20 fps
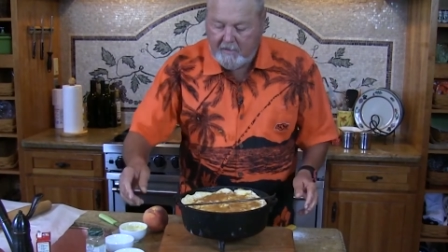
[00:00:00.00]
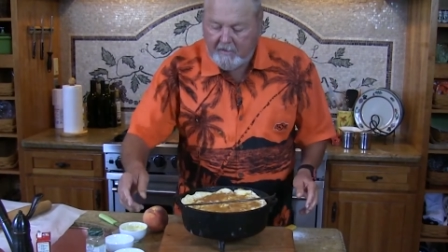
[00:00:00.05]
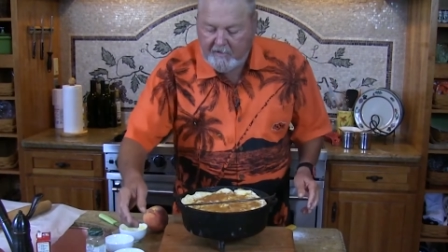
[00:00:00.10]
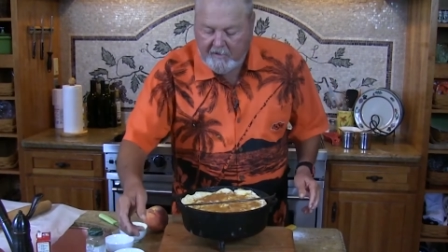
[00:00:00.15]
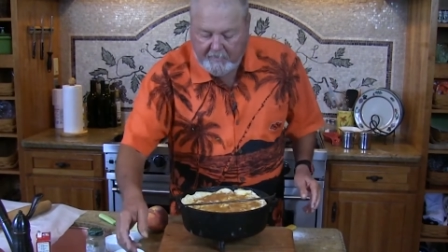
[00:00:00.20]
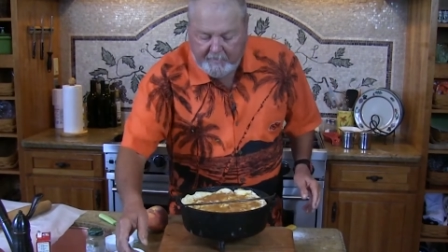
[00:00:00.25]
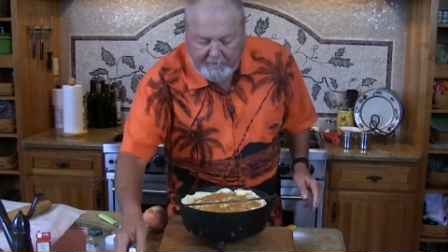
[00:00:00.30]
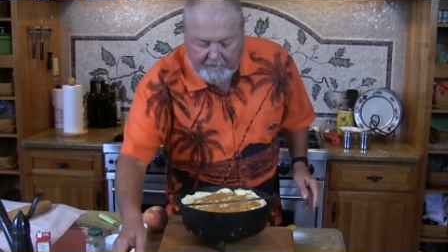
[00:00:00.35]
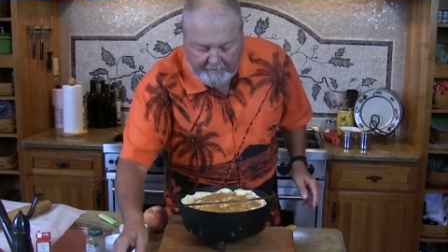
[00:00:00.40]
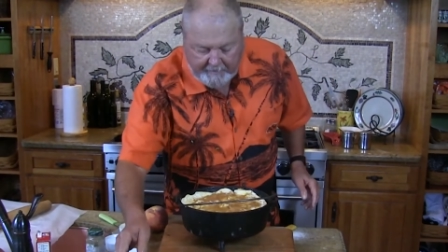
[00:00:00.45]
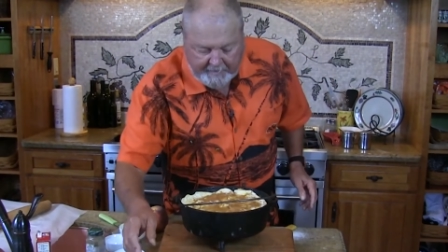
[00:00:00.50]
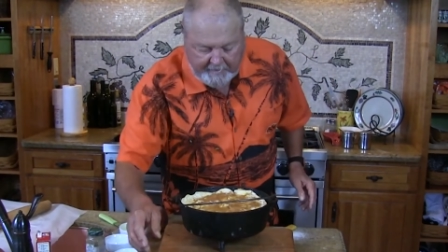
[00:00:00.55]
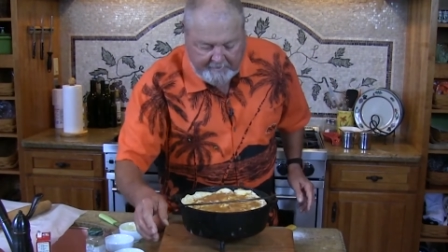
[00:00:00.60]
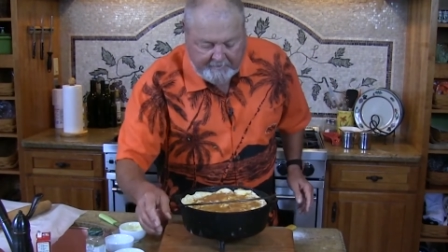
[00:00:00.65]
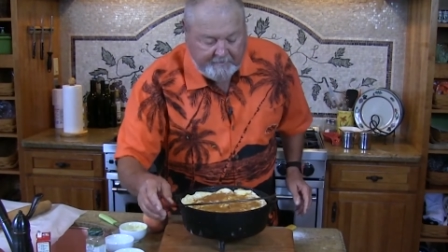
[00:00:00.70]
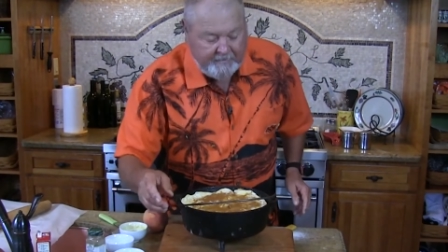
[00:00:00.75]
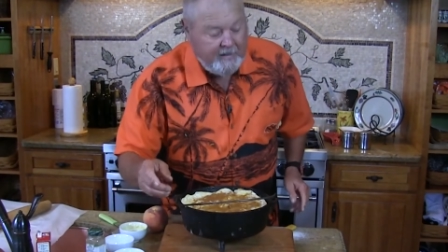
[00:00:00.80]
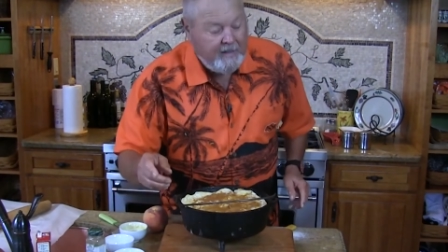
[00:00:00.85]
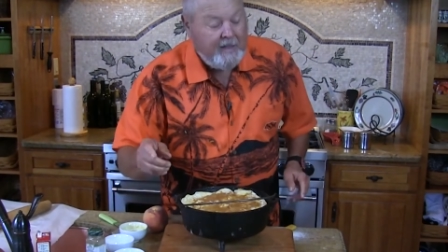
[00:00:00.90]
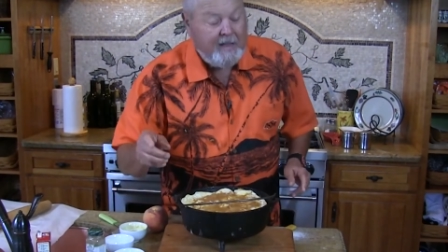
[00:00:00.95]
on this puppy
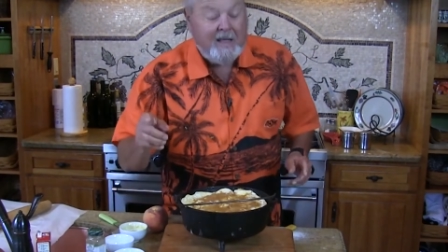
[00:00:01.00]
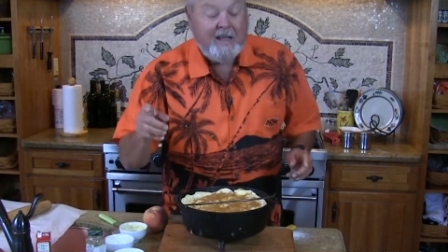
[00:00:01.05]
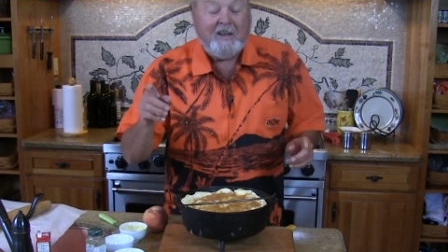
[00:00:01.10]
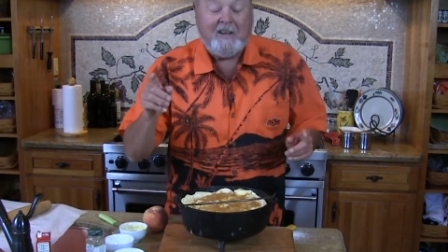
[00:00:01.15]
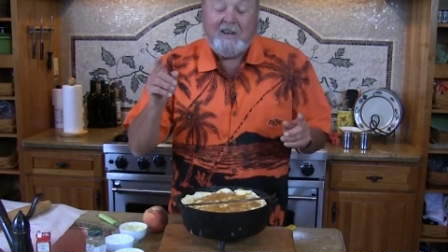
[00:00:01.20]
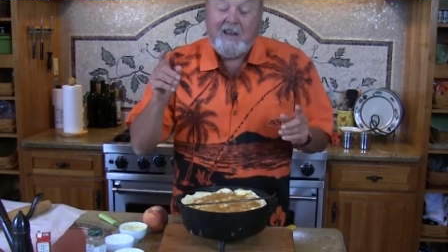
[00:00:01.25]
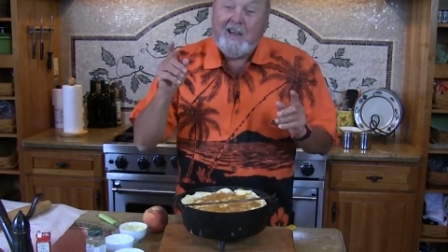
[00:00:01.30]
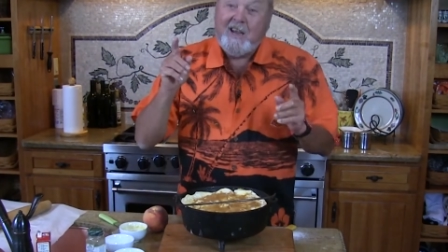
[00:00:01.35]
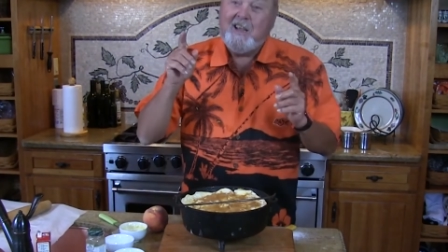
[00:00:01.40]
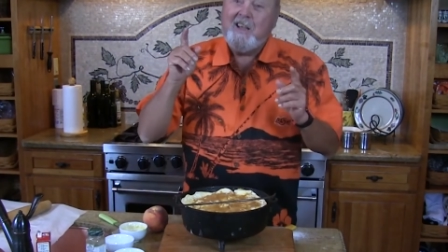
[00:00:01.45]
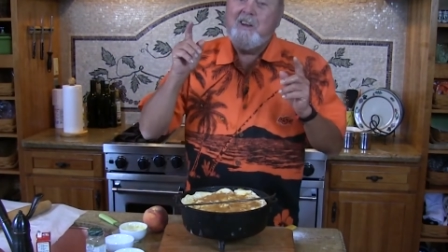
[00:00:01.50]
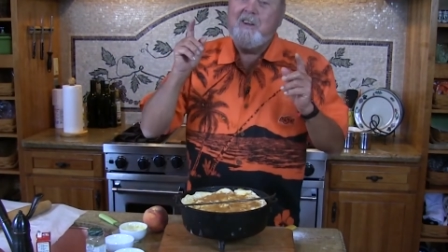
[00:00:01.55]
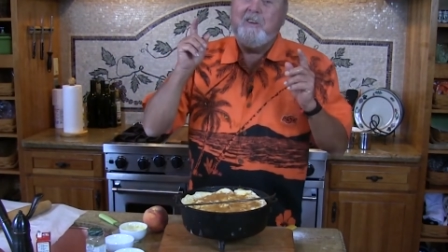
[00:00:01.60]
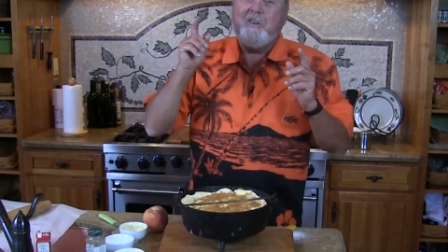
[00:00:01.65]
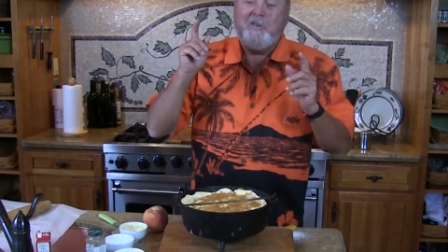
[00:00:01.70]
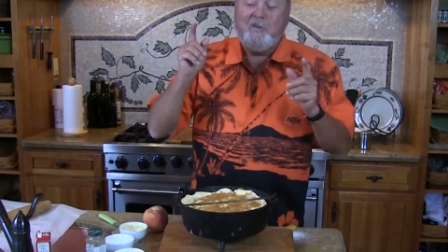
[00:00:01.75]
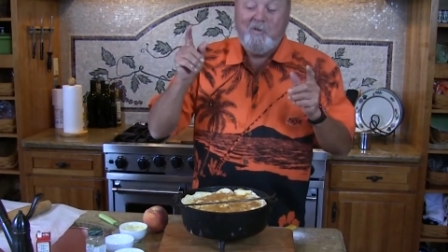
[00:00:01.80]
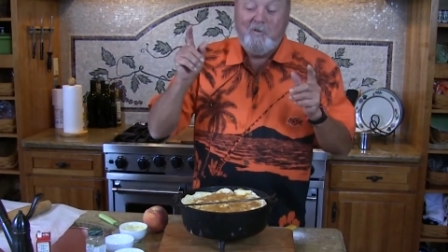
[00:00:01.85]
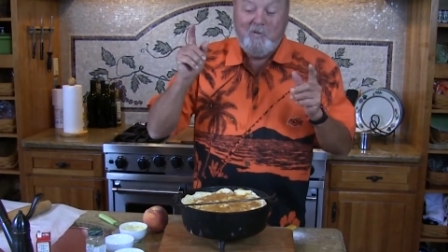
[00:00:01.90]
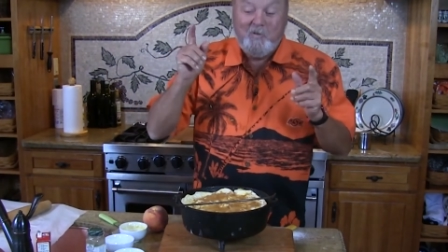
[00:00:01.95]
and take it
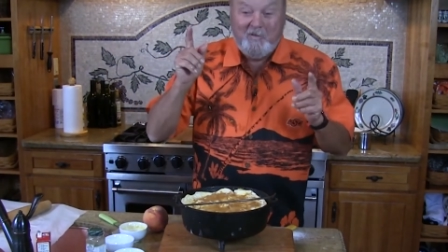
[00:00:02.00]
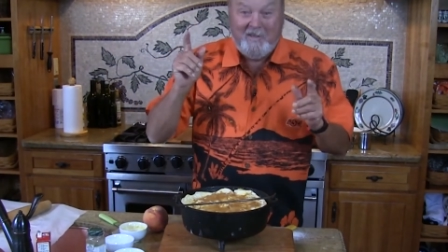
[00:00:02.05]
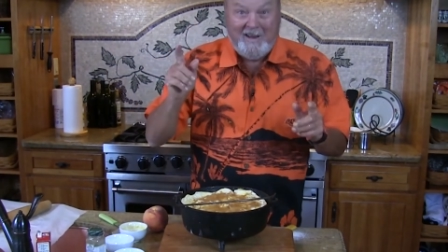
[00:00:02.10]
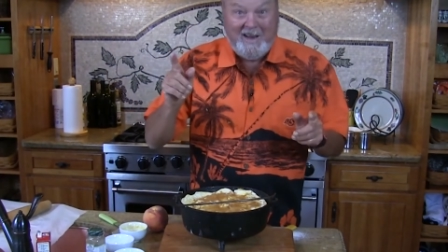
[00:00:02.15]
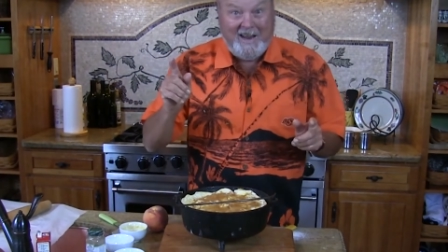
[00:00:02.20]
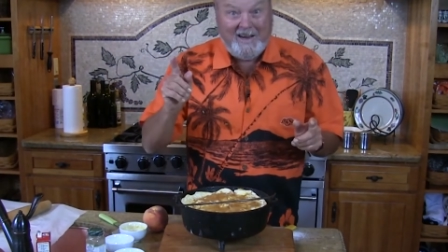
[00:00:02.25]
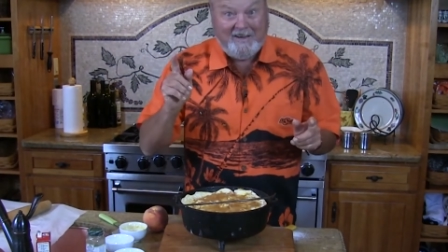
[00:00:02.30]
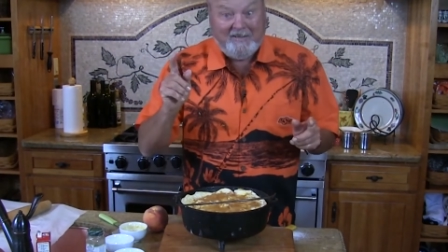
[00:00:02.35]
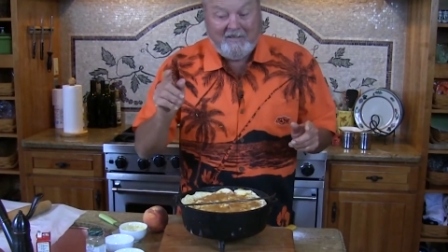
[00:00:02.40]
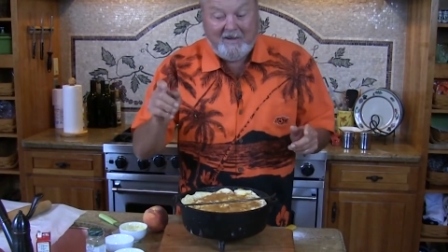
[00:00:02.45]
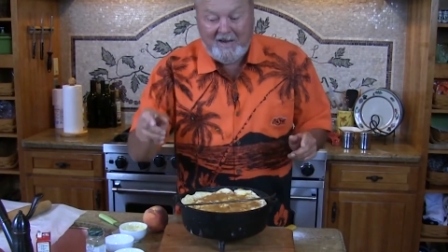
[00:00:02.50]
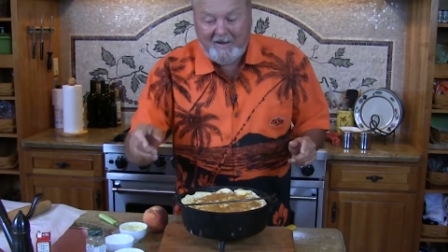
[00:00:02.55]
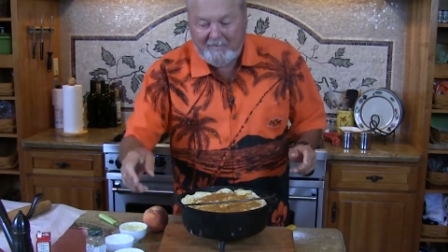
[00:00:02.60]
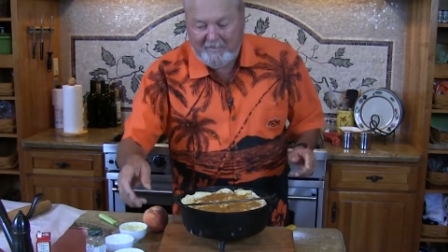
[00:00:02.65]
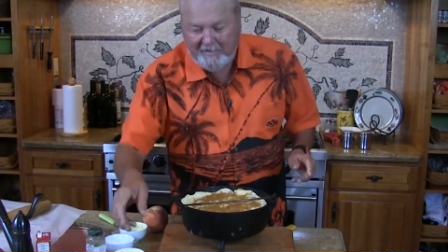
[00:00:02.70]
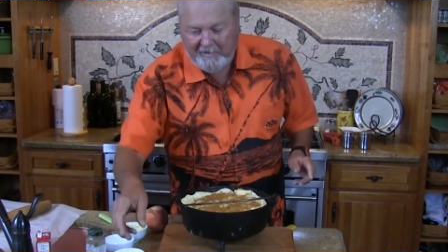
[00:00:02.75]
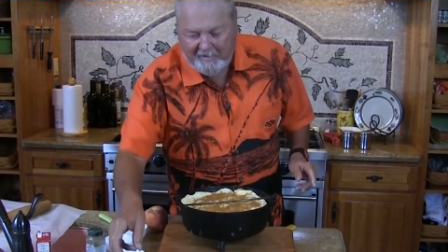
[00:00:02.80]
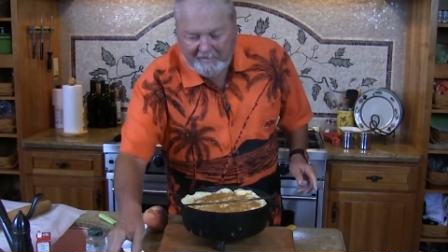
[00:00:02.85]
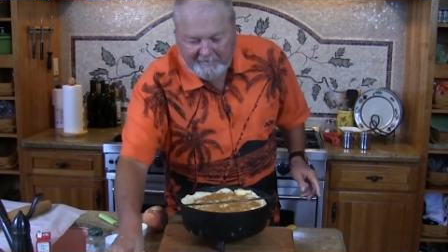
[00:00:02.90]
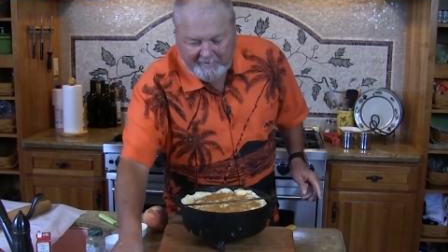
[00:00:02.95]
to the next
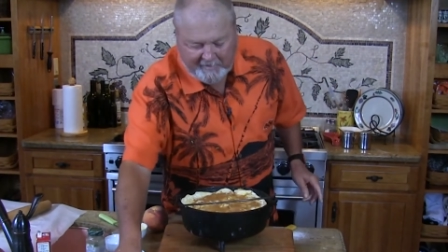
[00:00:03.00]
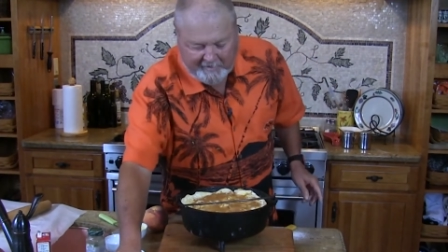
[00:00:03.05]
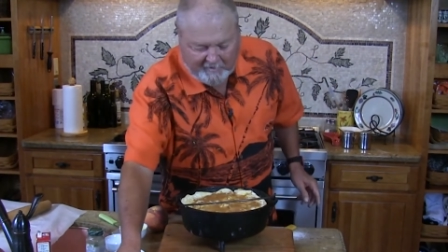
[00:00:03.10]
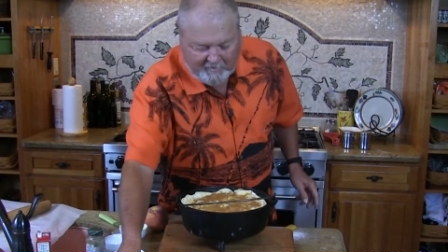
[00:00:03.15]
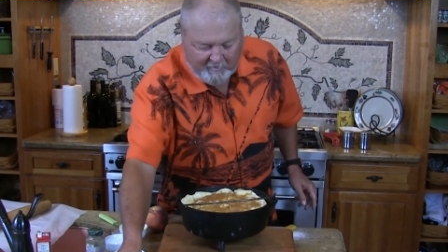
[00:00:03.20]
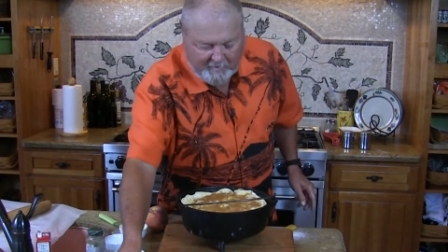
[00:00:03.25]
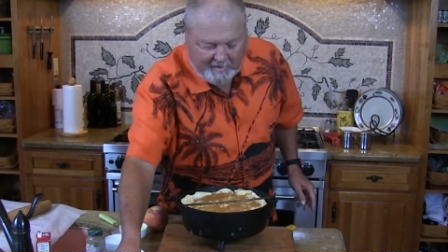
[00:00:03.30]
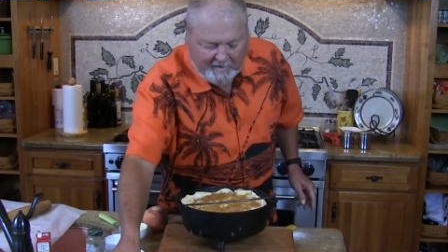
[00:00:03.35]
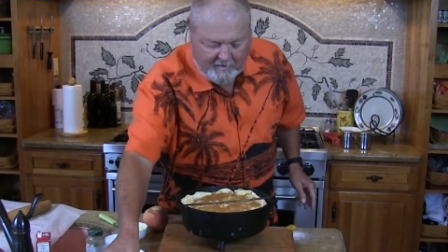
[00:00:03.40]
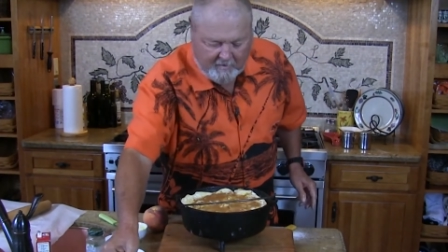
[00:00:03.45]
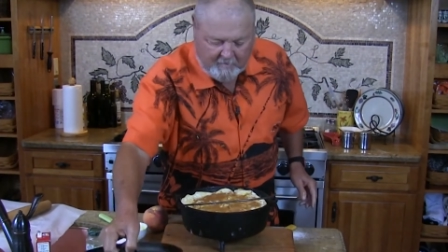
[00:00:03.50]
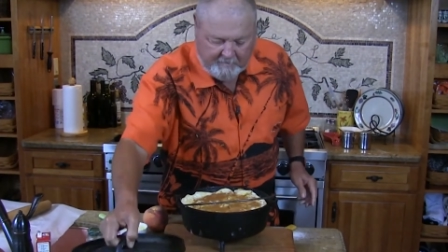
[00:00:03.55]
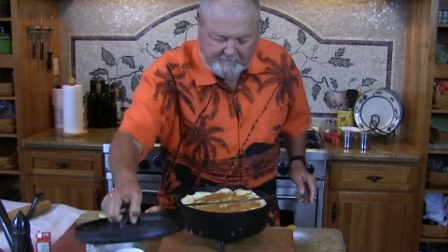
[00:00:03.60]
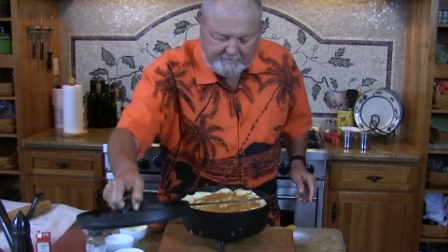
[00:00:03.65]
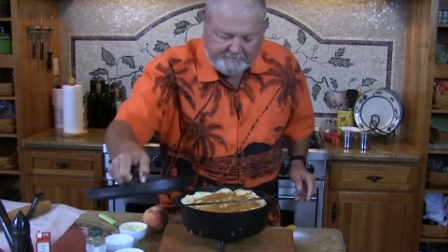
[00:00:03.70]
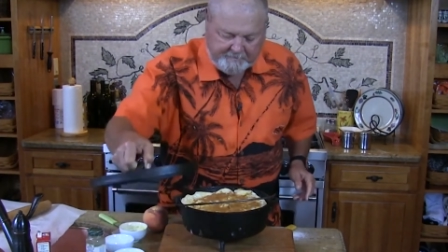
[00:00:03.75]
step here. Here we go.